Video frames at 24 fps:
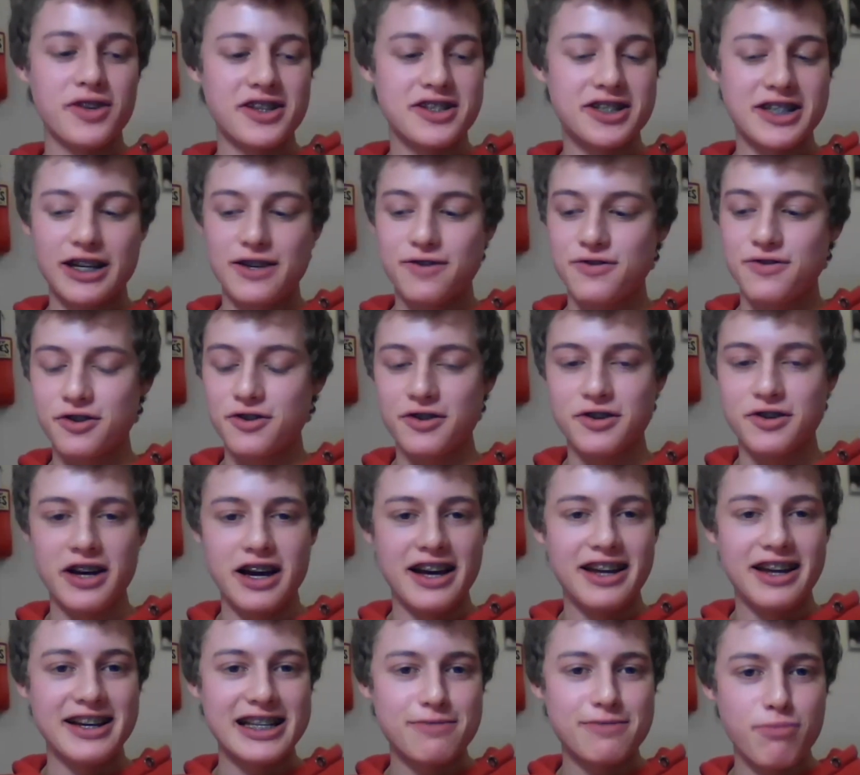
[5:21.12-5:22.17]
one to stay through.
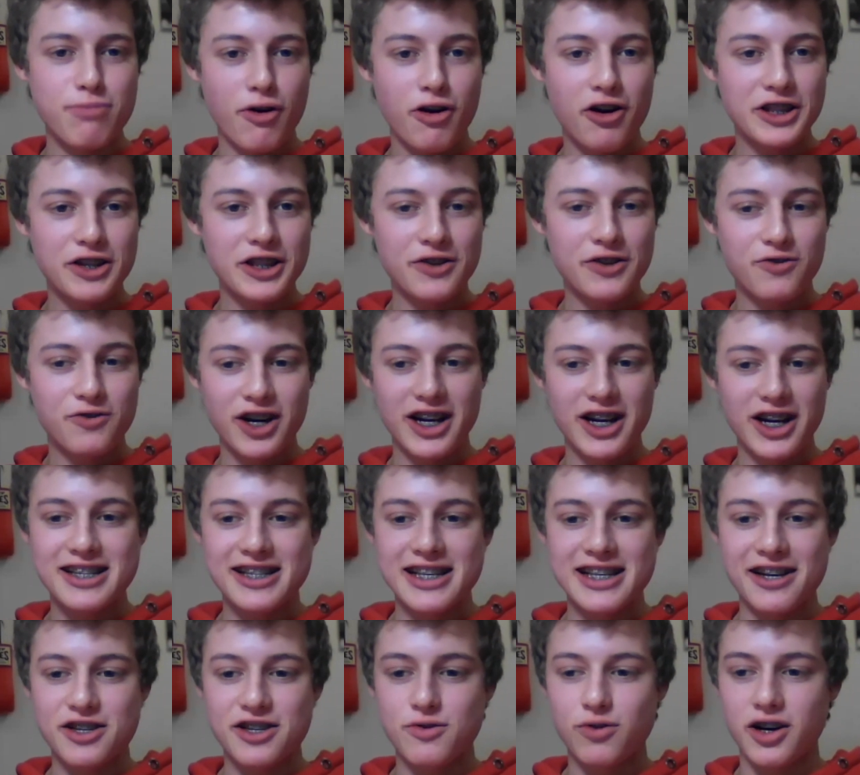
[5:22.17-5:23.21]
Yeah, sparring in the rain
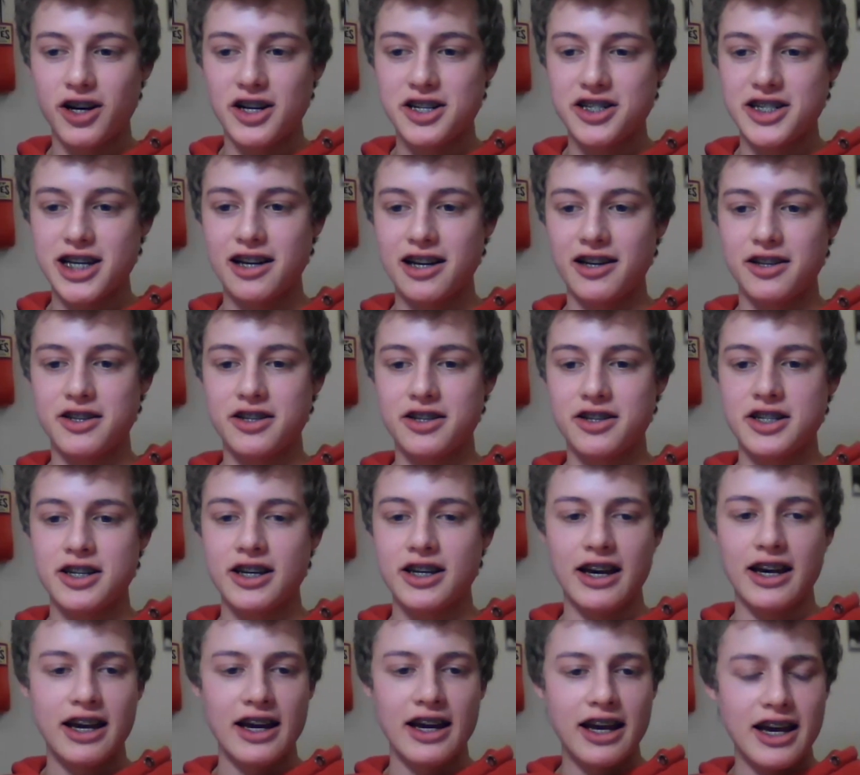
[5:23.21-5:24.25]
sounds quite a challenge.
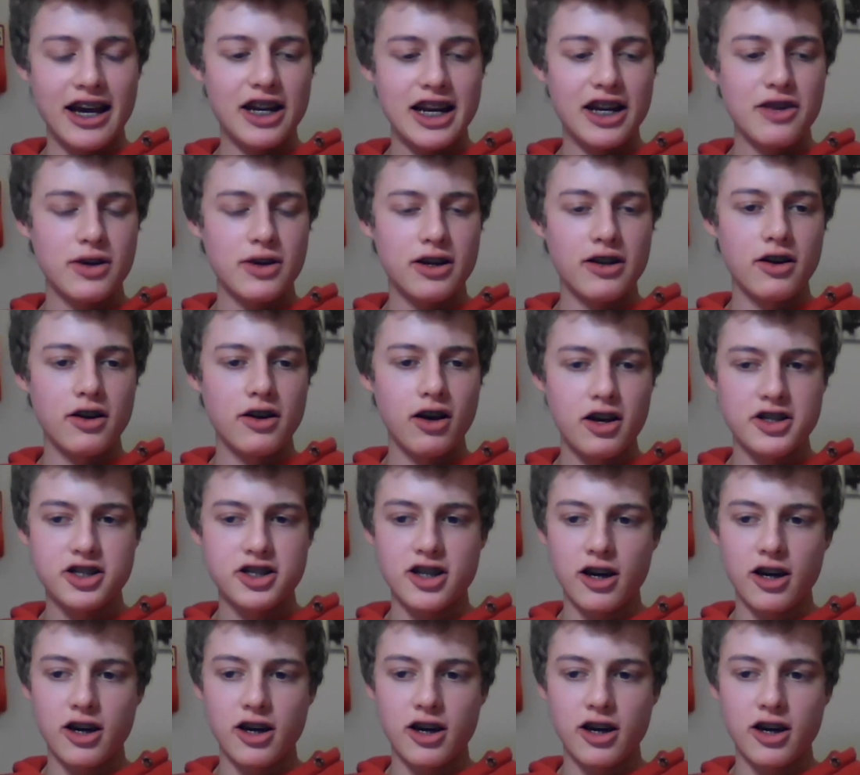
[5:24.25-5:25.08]
Anyway, last